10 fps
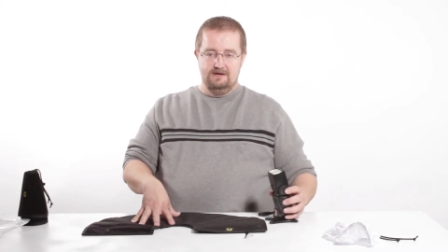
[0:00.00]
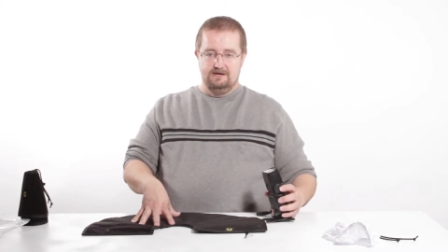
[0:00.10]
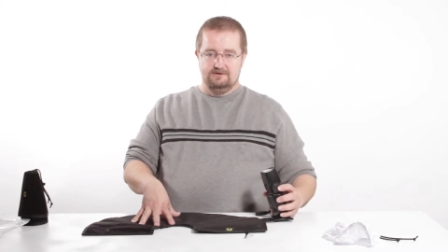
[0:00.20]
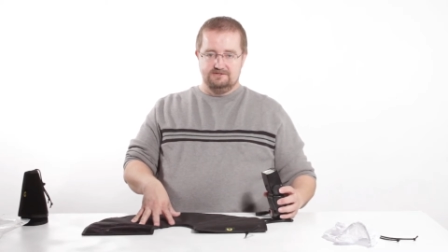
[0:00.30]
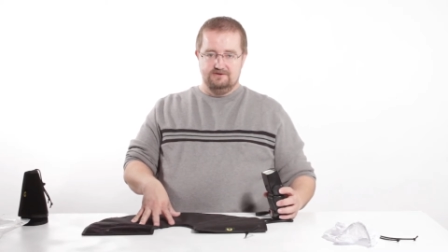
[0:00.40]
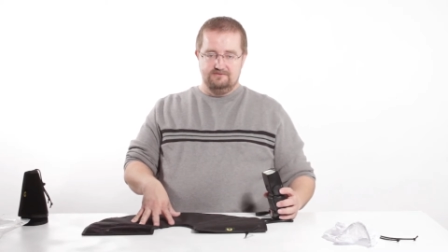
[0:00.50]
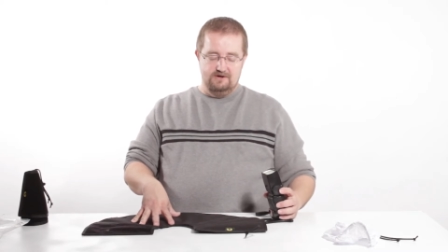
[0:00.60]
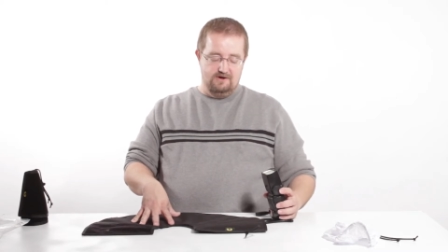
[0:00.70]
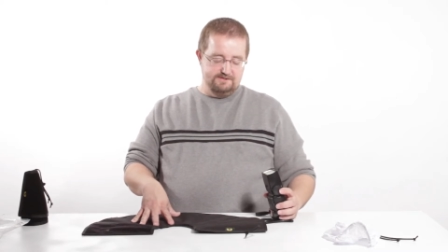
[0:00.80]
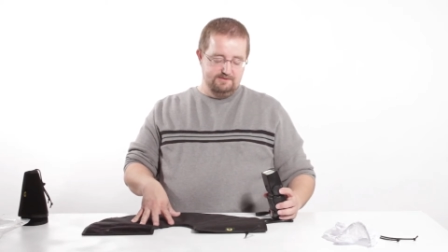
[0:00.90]
It'll still fit
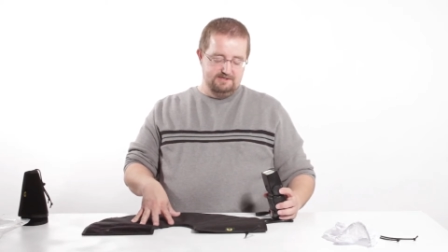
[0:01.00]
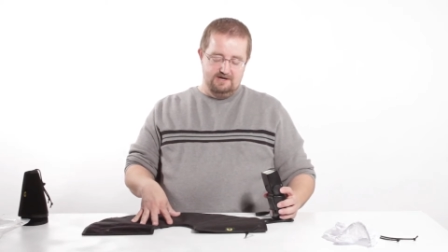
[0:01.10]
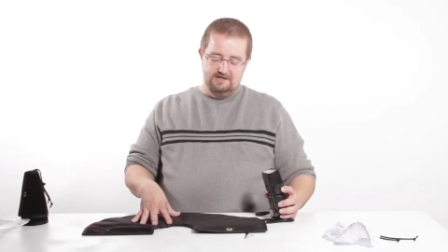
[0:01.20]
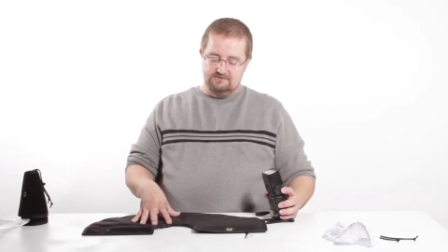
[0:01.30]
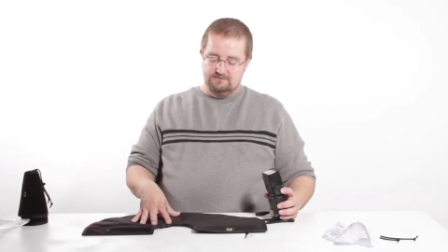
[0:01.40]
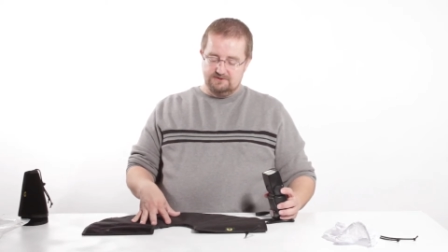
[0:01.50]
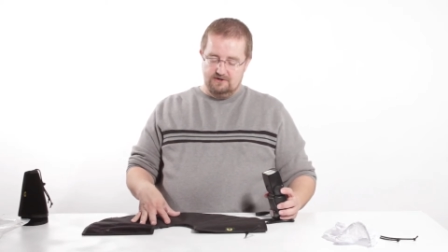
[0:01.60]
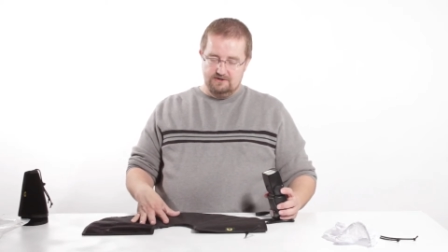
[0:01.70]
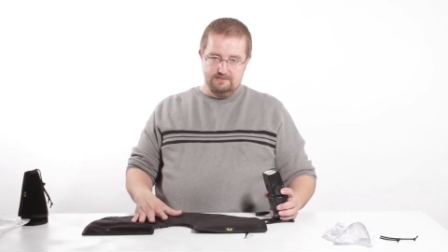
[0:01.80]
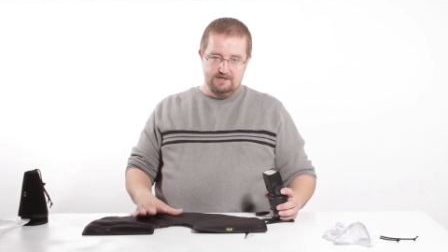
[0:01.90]
all speed lights from
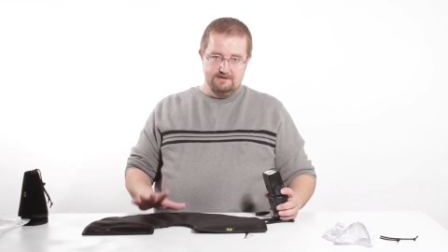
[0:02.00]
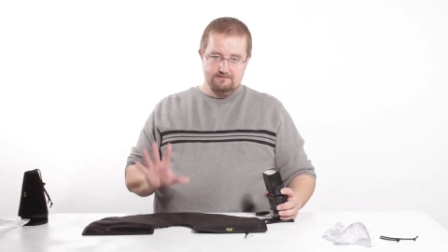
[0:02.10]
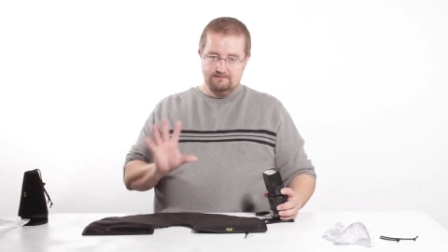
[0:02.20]
small to big,